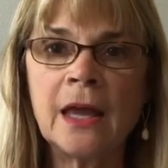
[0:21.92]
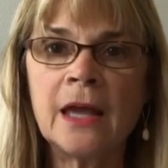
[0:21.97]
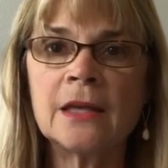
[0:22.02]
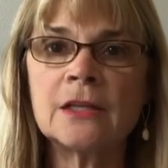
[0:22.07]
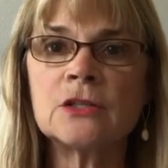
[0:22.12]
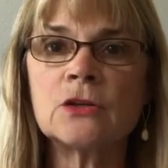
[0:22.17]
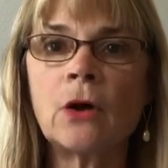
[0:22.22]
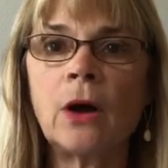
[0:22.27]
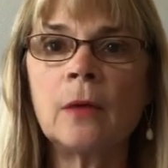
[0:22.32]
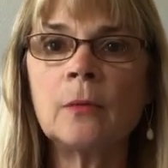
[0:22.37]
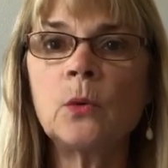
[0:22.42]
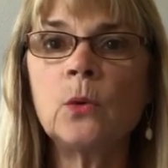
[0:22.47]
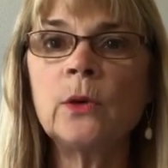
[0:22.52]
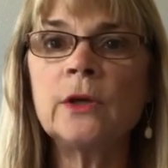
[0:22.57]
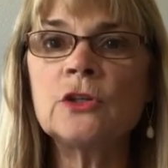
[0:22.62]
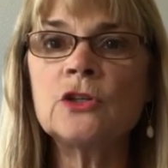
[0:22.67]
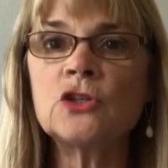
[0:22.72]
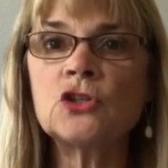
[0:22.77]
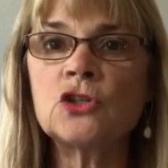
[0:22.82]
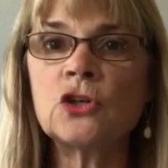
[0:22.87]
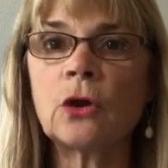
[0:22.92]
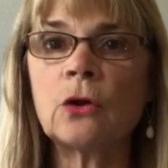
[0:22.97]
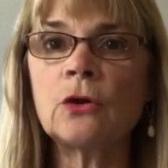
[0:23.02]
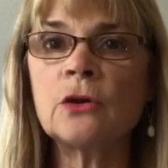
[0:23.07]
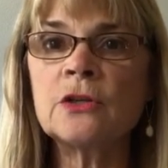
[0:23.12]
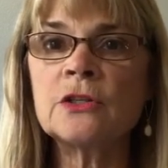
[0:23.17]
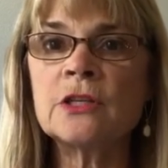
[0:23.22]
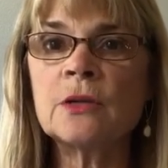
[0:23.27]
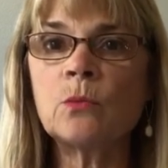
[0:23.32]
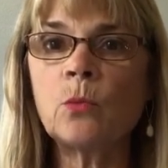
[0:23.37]
So I'm going to show you
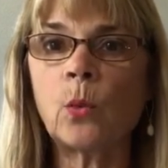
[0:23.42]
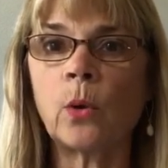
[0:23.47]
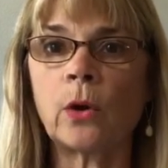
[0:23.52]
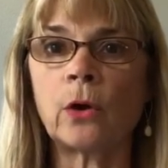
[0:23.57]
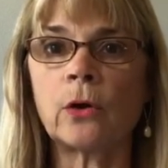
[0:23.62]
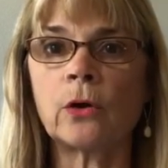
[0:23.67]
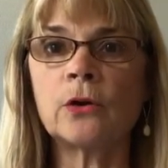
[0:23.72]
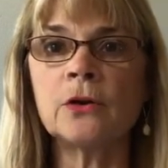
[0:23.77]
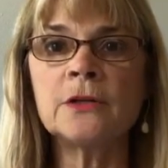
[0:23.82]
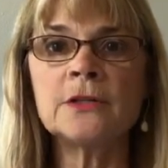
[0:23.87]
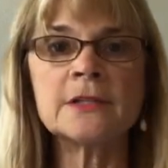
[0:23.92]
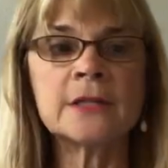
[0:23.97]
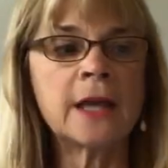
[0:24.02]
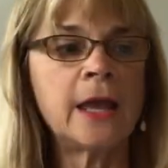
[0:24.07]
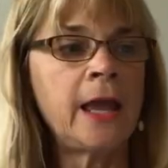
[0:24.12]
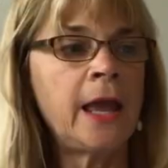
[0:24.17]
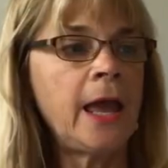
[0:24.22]
some words,